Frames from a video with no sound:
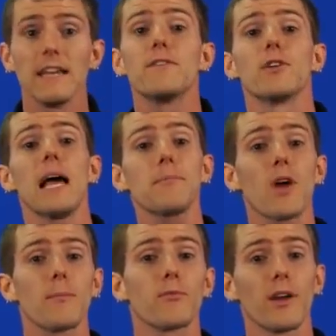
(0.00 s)
If your
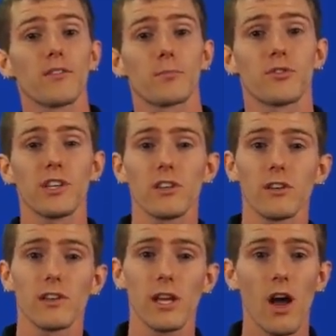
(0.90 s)
laptop runs
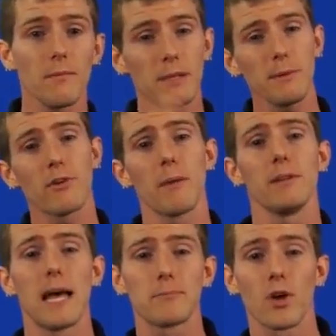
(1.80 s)
particularly hot, maybe grab a
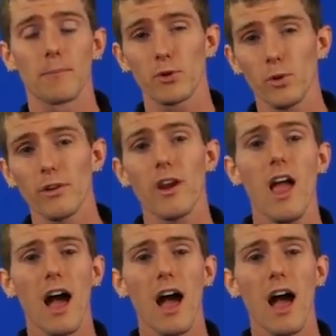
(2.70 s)
laptop cooler.